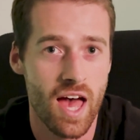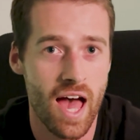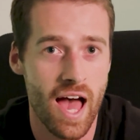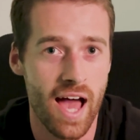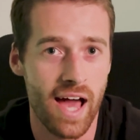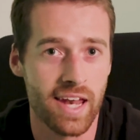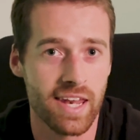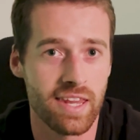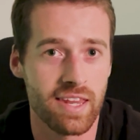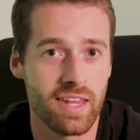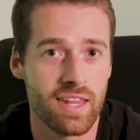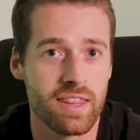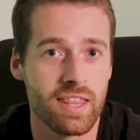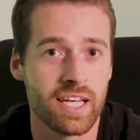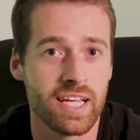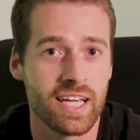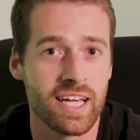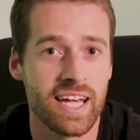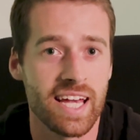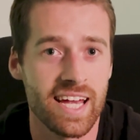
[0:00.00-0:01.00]
And the
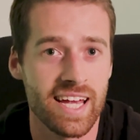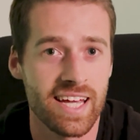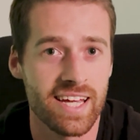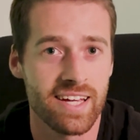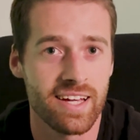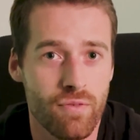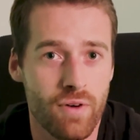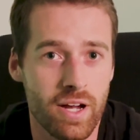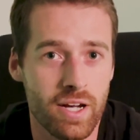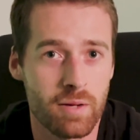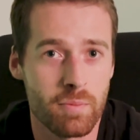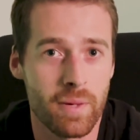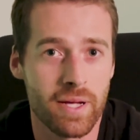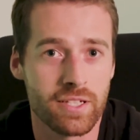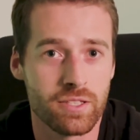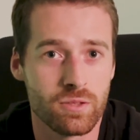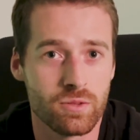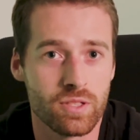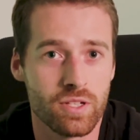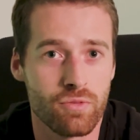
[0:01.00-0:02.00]
key
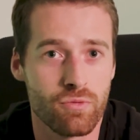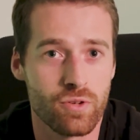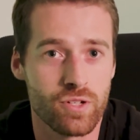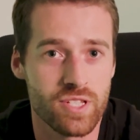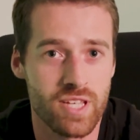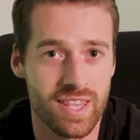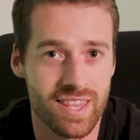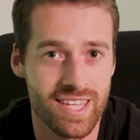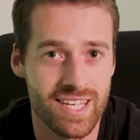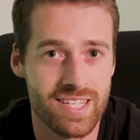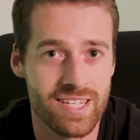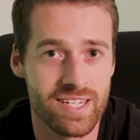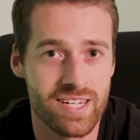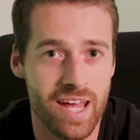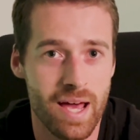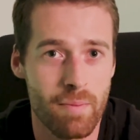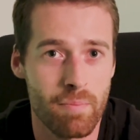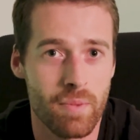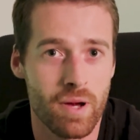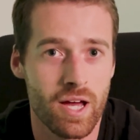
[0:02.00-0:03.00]
fundamental difference at this
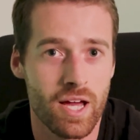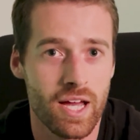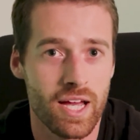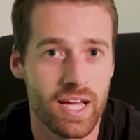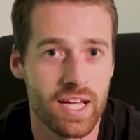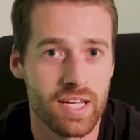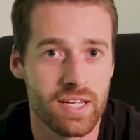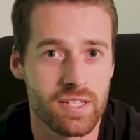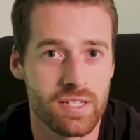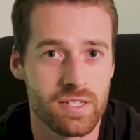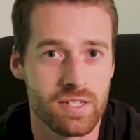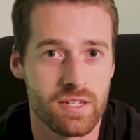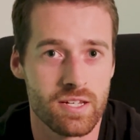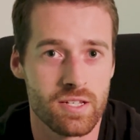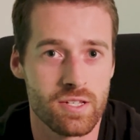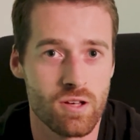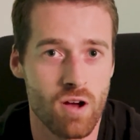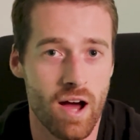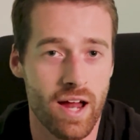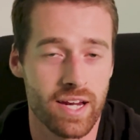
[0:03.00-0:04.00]
step is
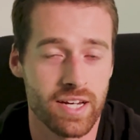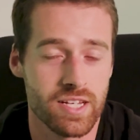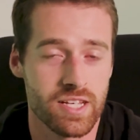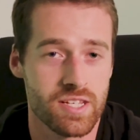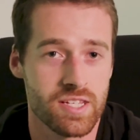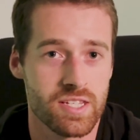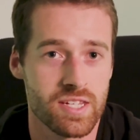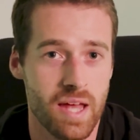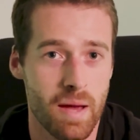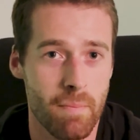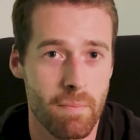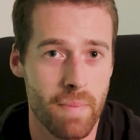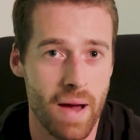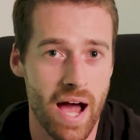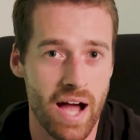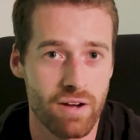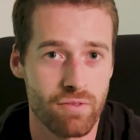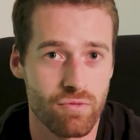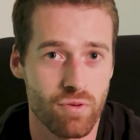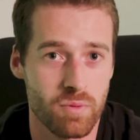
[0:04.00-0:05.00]
deciding to step
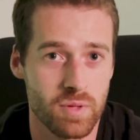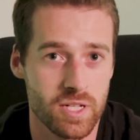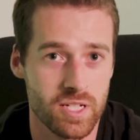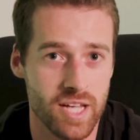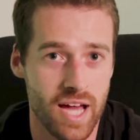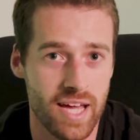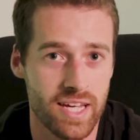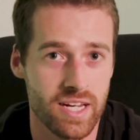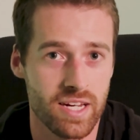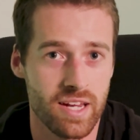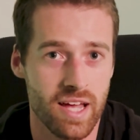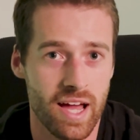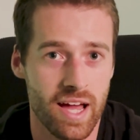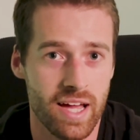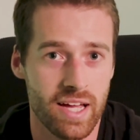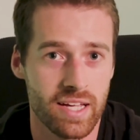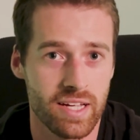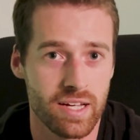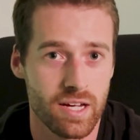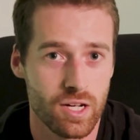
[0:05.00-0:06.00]
back from the
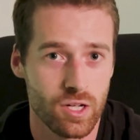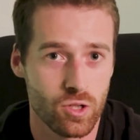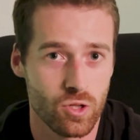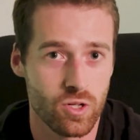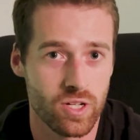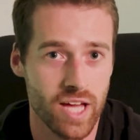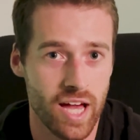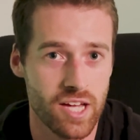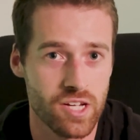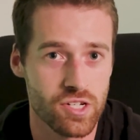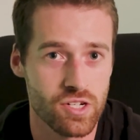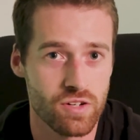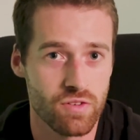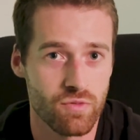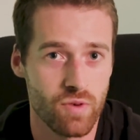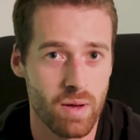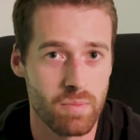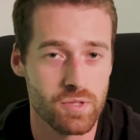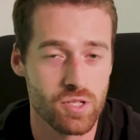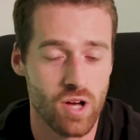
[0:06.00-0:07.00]
day-to-day creation
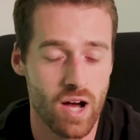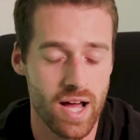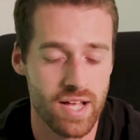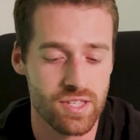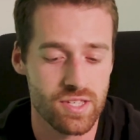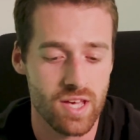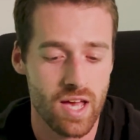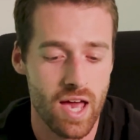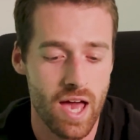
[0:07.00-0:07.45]
of websites